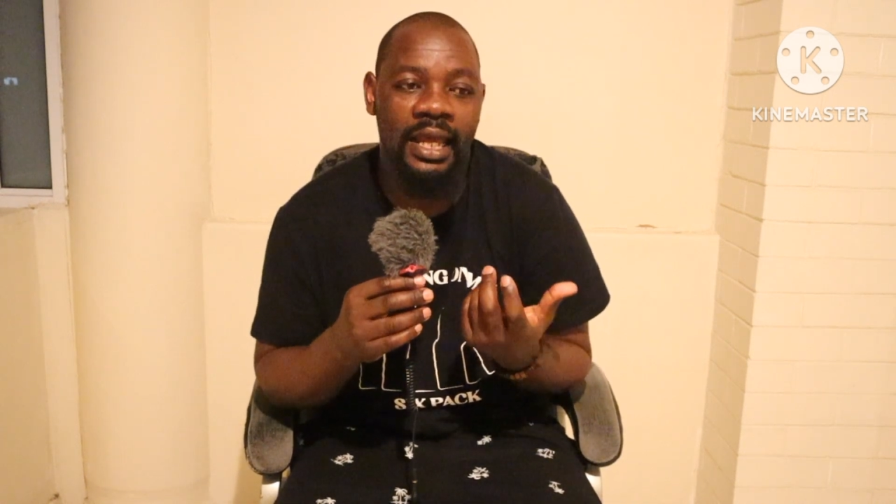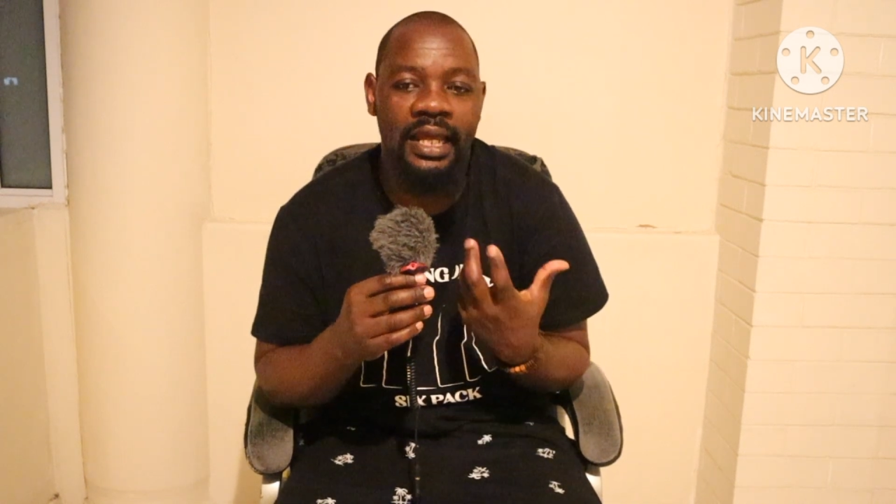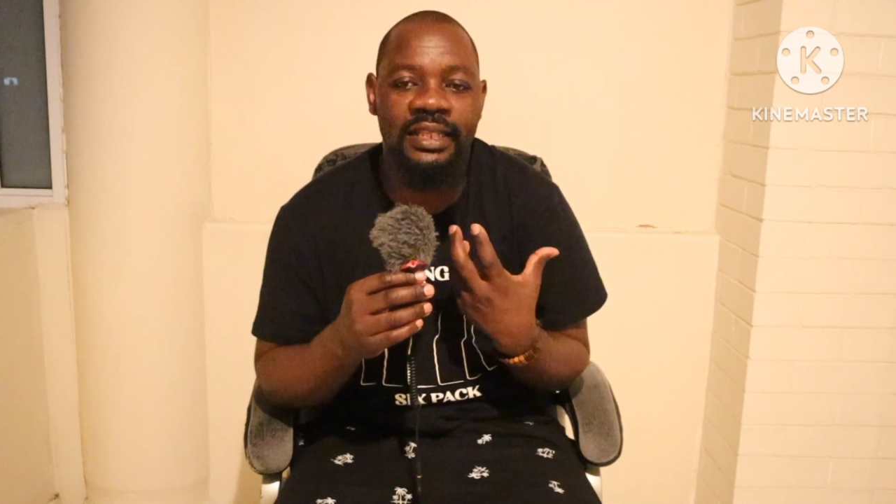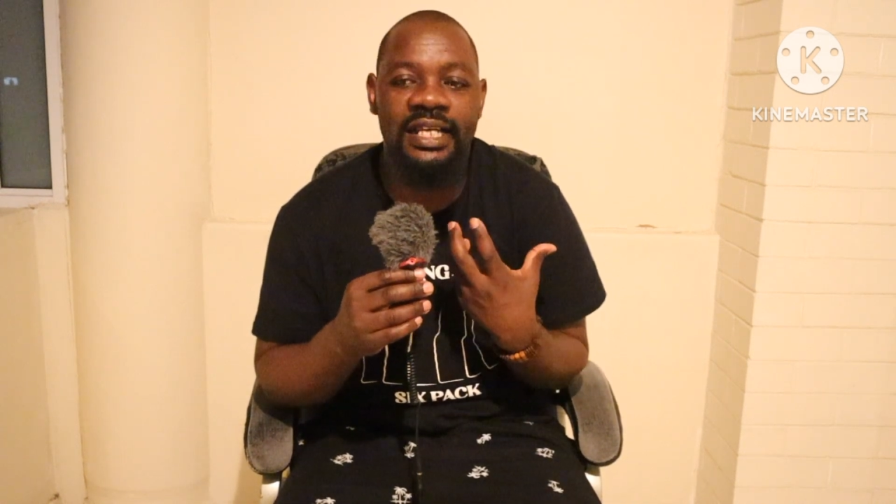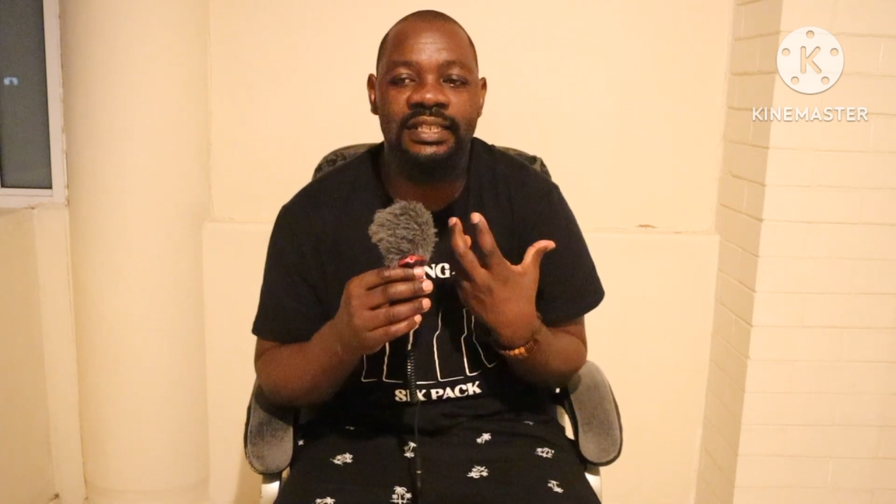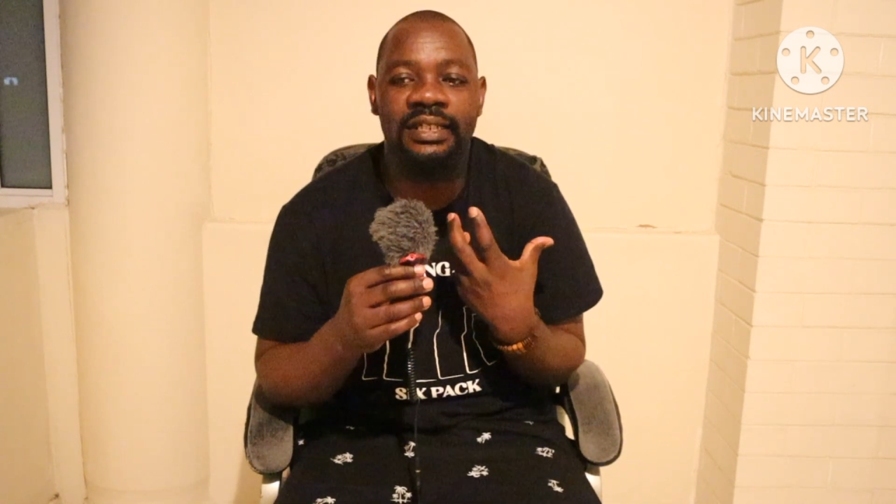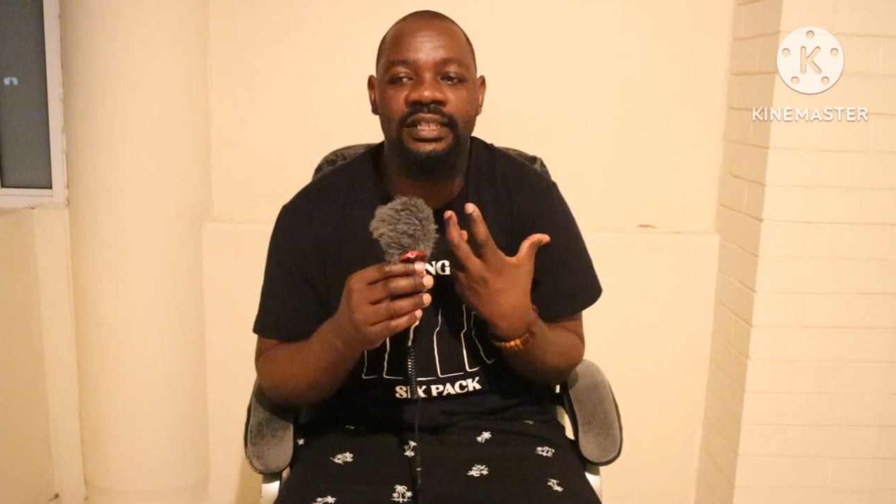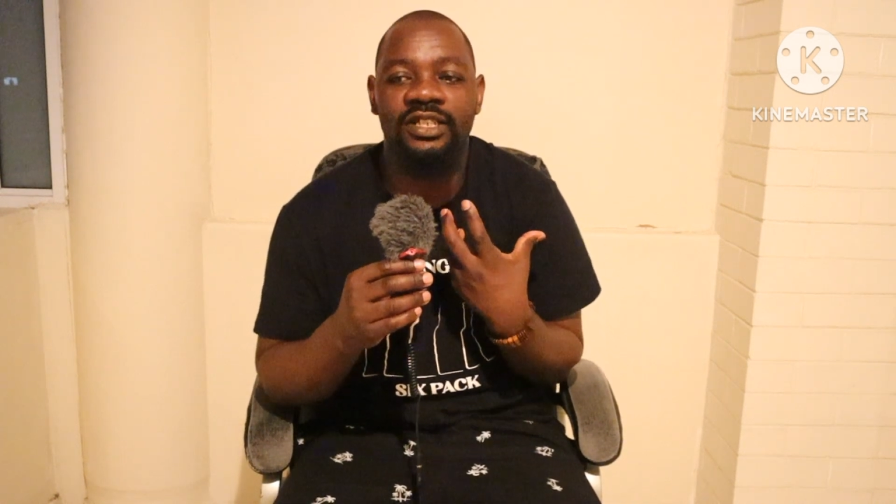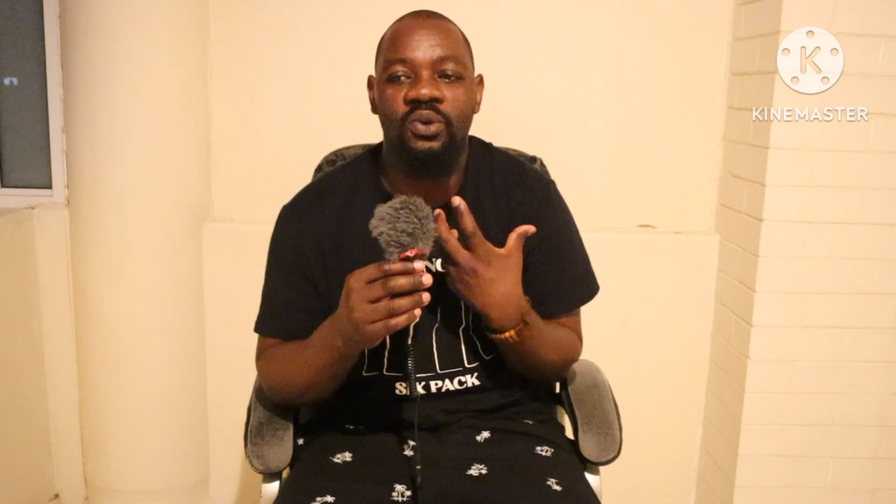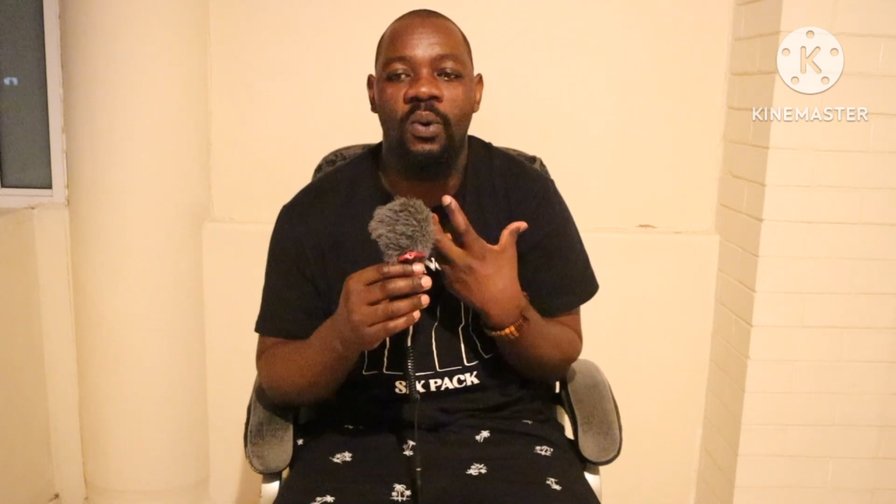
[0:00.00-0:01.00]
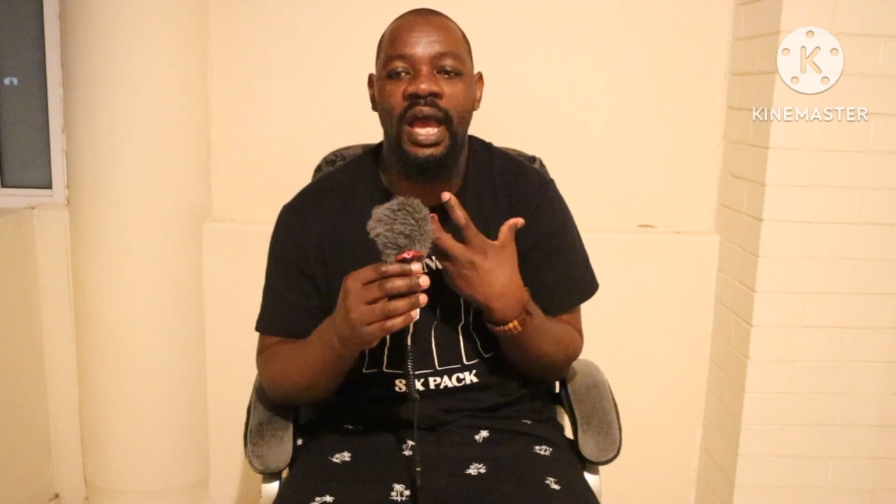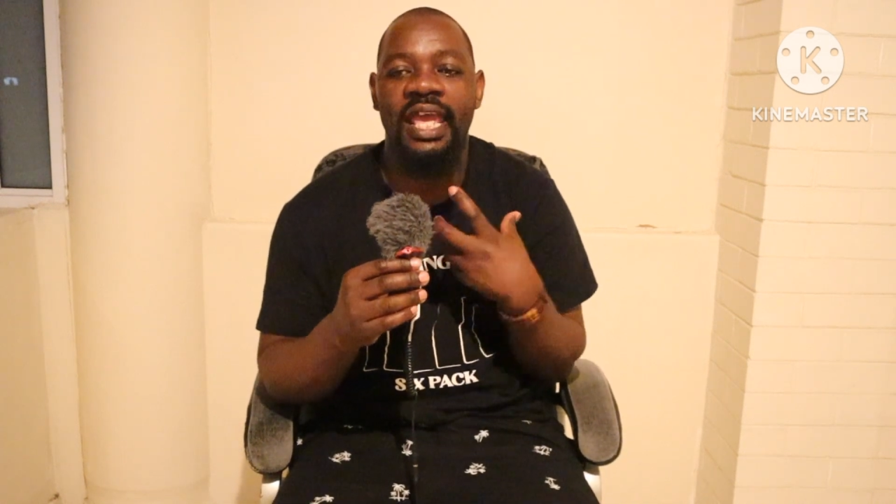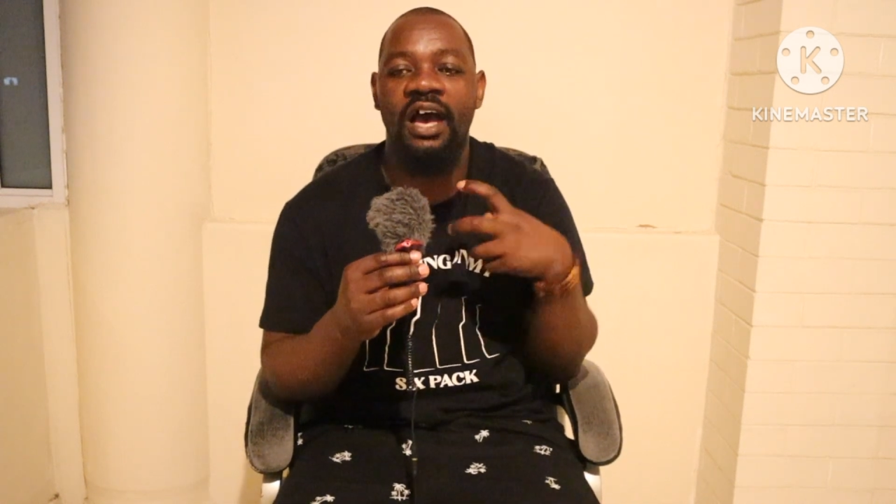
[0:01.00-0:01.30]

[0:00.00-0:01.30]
And that's the reason why